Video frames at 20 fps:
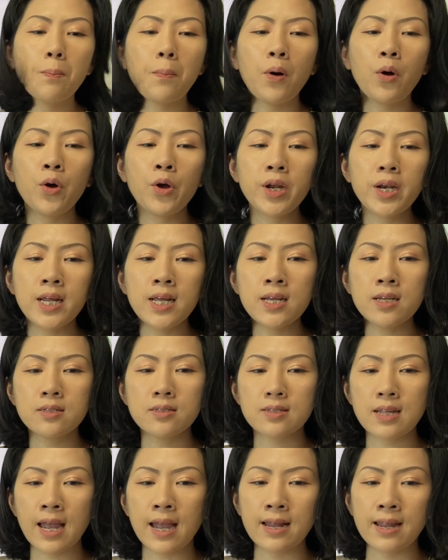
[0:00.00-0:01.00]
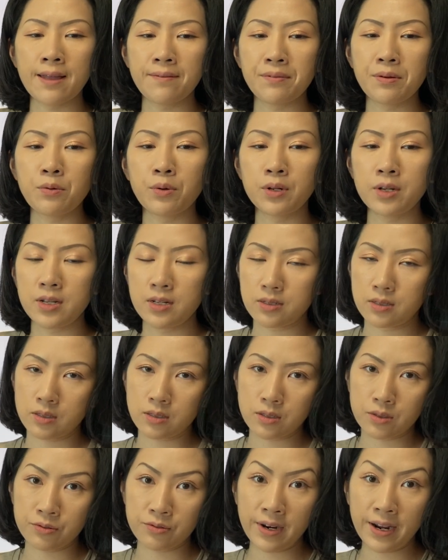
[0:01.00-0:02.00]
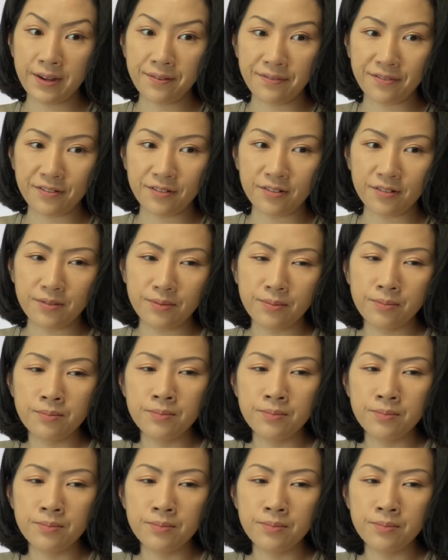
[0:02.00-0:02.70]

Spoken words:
point is that everyone is grateful.